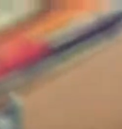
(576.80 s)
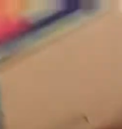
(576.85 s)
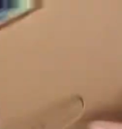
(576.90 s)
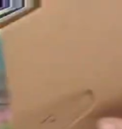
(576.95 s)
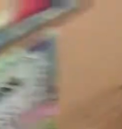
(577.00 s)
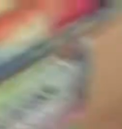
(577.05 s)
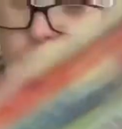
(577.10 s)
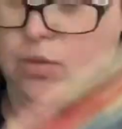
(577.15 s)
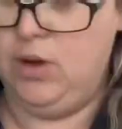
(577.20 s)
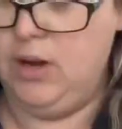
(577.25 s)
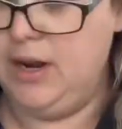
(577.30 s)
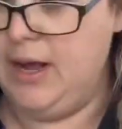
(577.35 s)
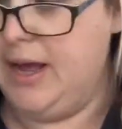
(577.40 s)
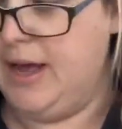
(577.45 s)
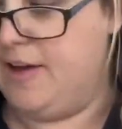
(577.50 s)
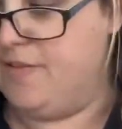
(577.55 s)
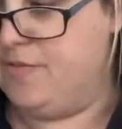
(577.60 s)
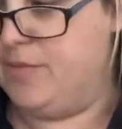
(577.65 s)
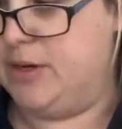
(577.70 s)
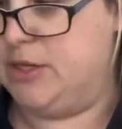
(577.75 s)
While I
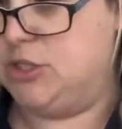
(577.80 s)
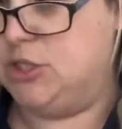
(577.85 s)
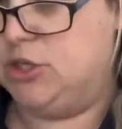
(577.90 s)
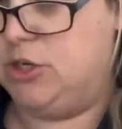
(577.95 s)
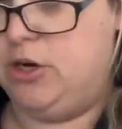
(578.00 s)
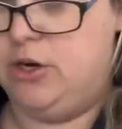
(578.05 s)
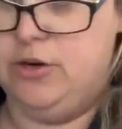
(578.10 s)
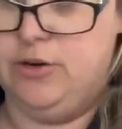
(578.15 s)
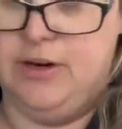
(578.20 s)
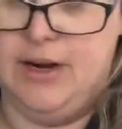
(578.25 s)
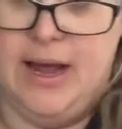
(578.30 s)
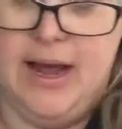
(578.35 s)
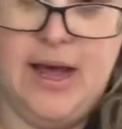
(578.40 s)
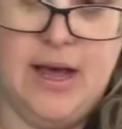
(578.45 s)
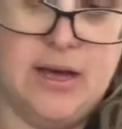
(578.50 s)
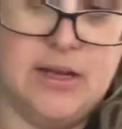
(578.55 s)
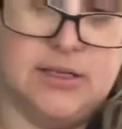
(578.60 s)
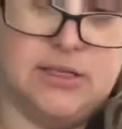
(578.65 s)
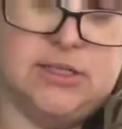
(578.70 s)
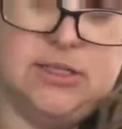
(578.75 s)
have my journal
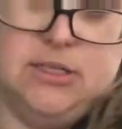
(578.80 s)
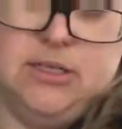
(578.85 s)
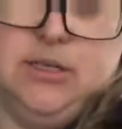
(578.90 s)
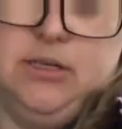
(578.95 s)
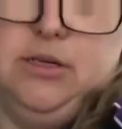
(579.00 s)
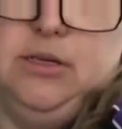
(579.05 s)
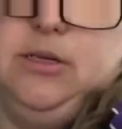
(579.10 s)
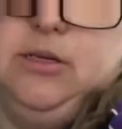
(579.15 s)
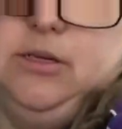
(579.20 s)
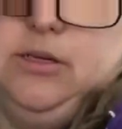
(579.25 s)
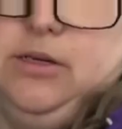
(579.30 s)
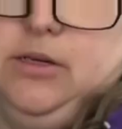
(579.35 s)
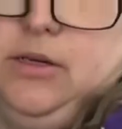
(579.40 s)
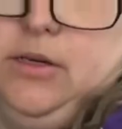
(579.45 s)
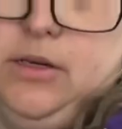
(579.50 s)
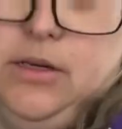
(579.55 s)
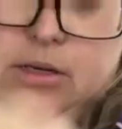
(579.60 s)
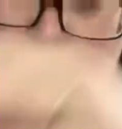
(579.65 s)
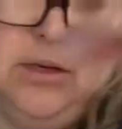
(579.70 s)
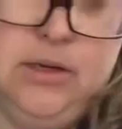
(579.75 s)
out,
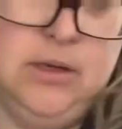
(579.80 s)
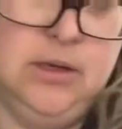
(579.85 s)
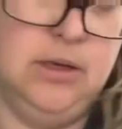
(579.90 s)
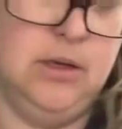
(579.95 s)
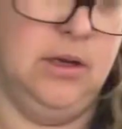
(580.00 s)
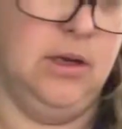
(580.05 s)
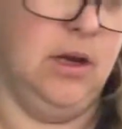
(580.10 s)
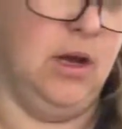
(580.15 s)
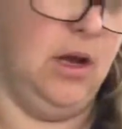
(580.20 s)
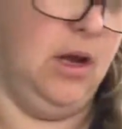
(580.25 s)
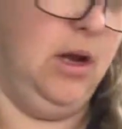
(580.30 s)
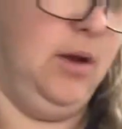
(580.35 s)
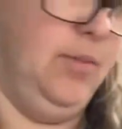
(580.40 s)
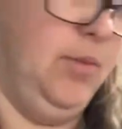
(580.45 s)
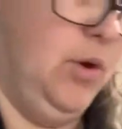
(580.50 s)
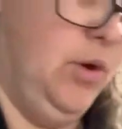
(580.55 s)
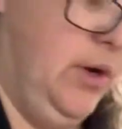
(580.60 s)
I'm going